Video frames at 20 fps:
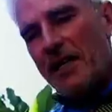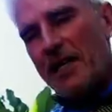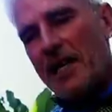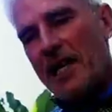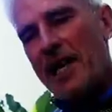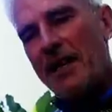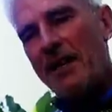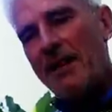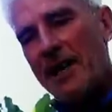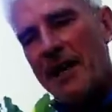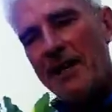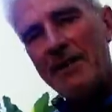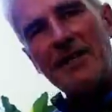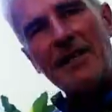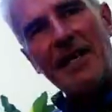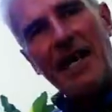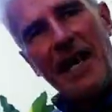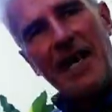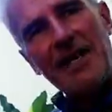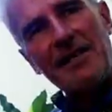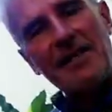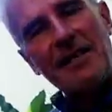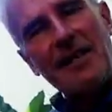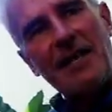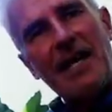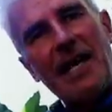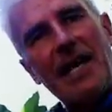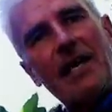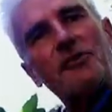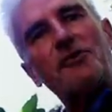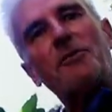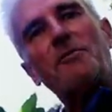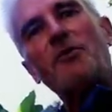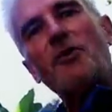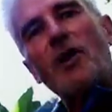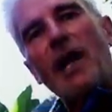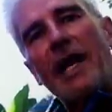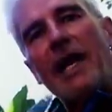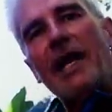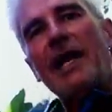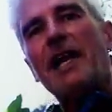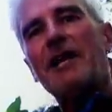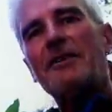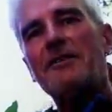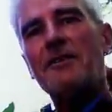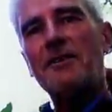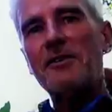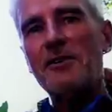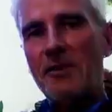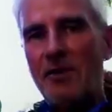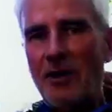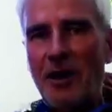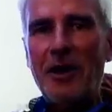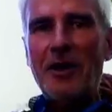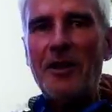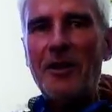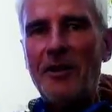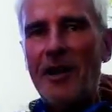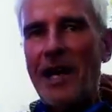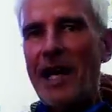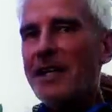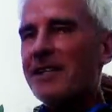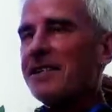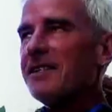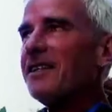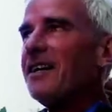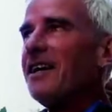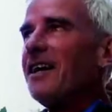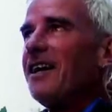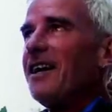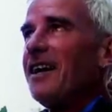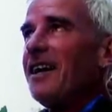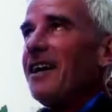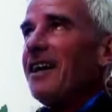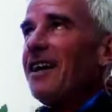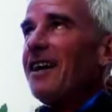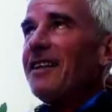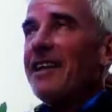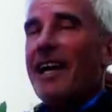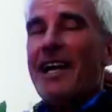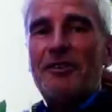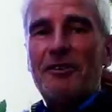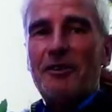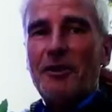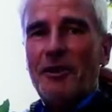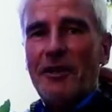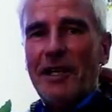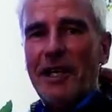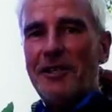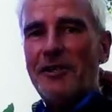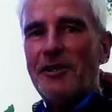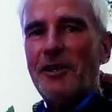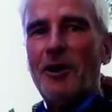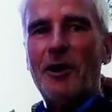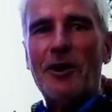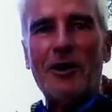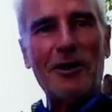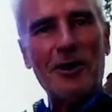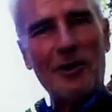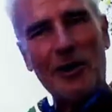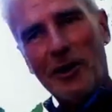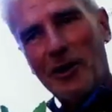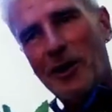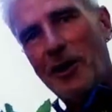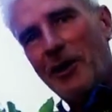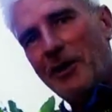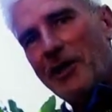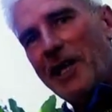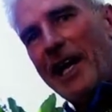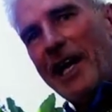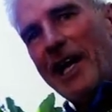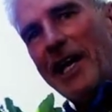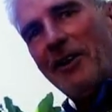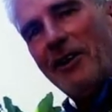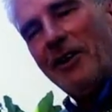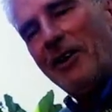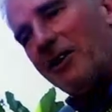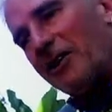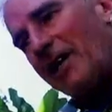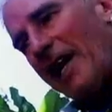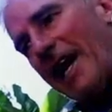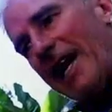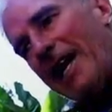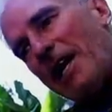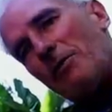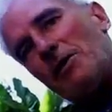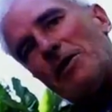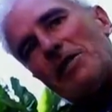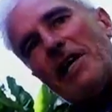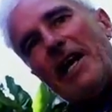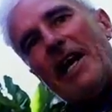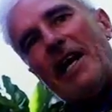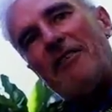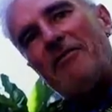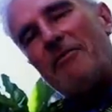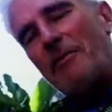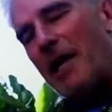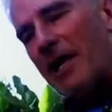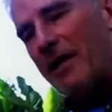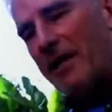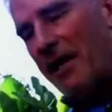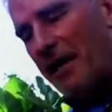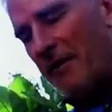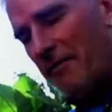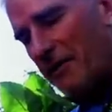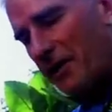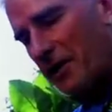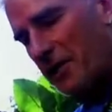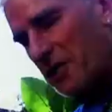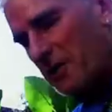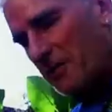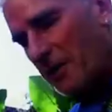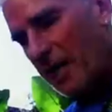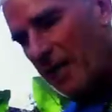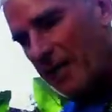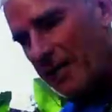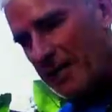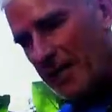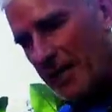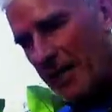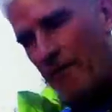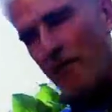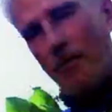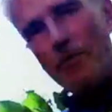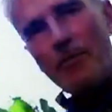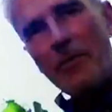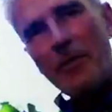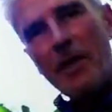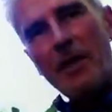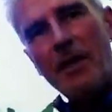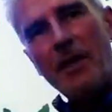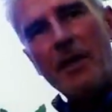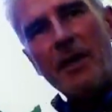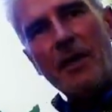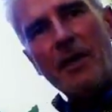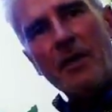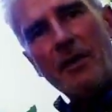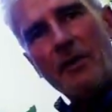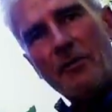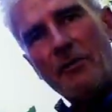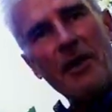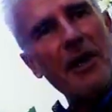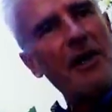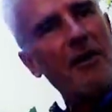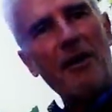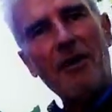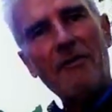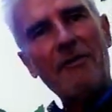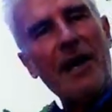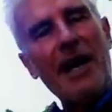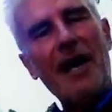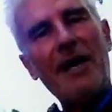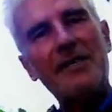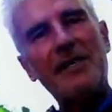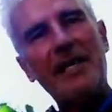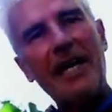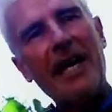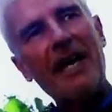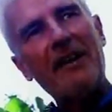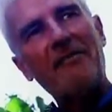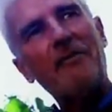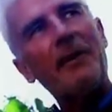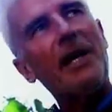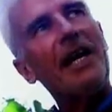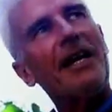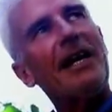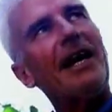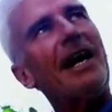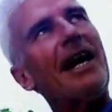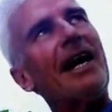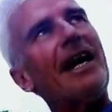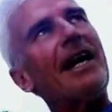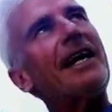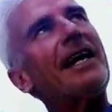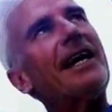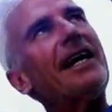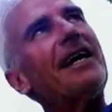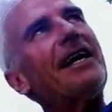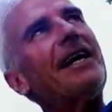nearly 1,000 Ks in our legs from running here to the start of the race, they took their toll on that hill. Well, Andy was ahead of me. I think he finished about 3.5 hours ahead of me, and I